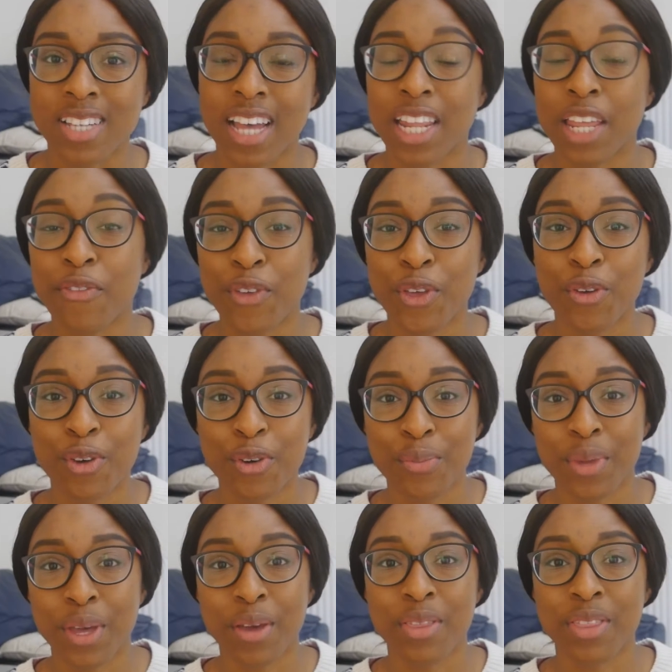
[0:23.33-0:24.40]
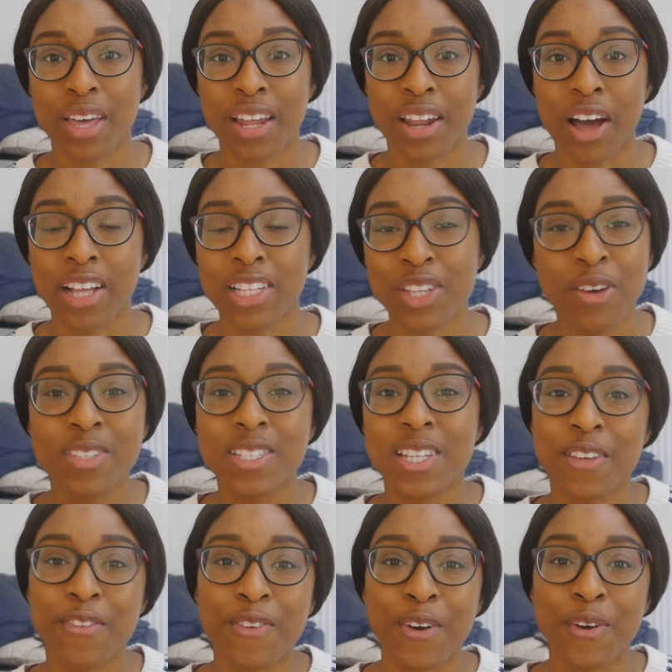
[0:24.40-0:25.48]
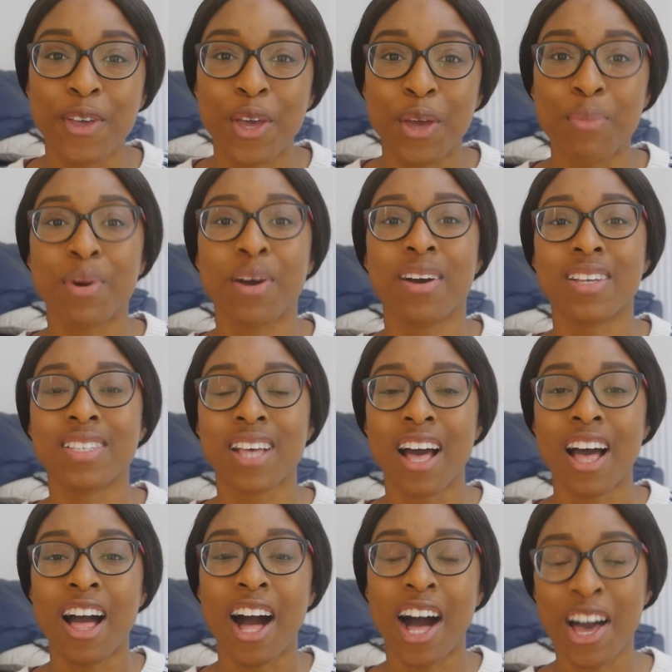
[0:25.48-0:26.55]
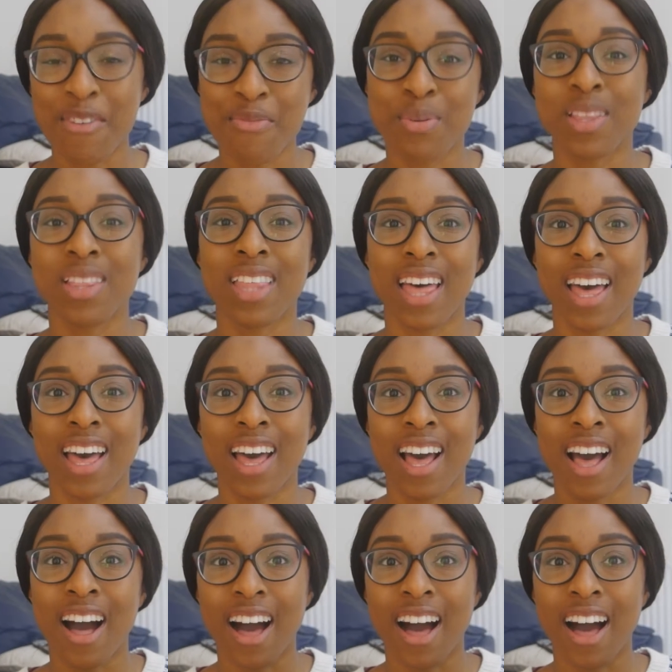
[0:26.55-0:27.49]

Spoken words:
and if you commute then I totally feel you because I've been there.